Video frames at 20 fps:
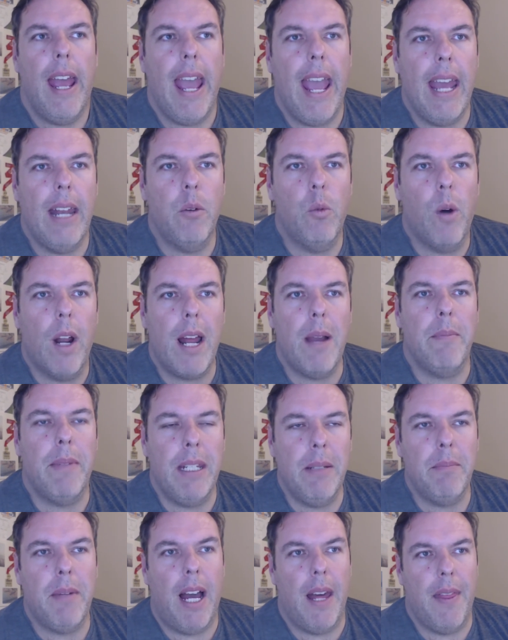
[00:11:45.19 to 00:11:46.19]
And what I
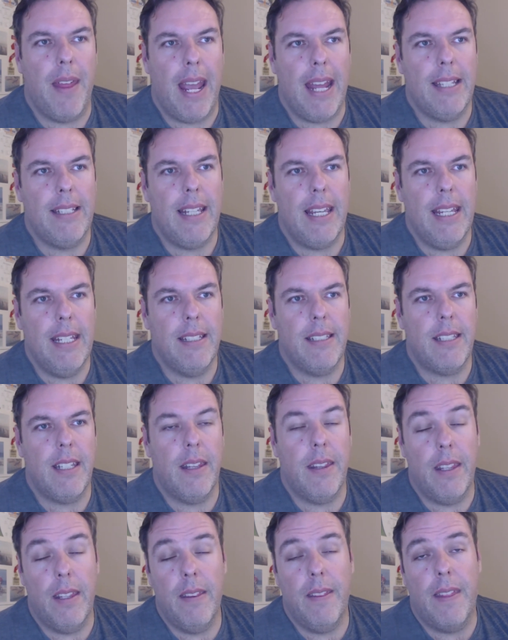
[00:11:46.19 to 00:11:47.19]
mean by that
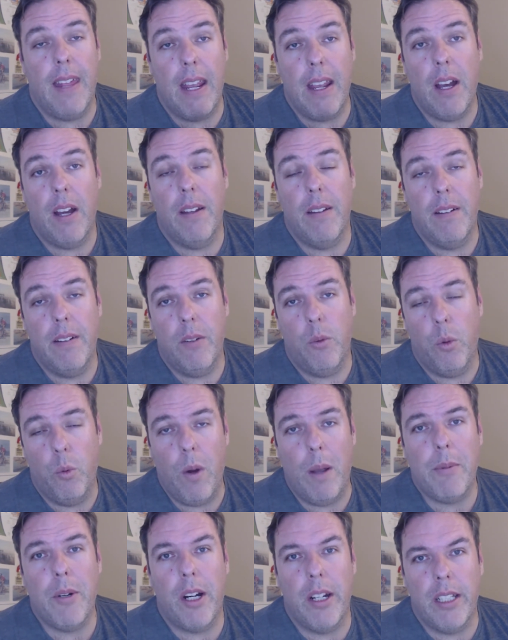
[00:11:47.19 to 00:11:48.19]
is
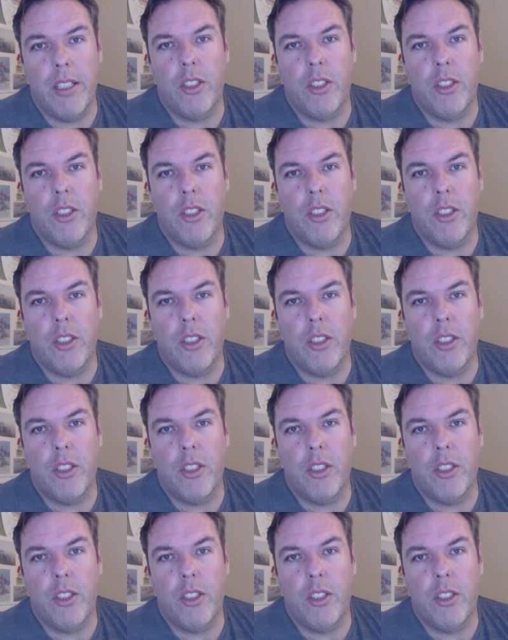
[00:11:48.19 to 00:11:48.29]
Webinar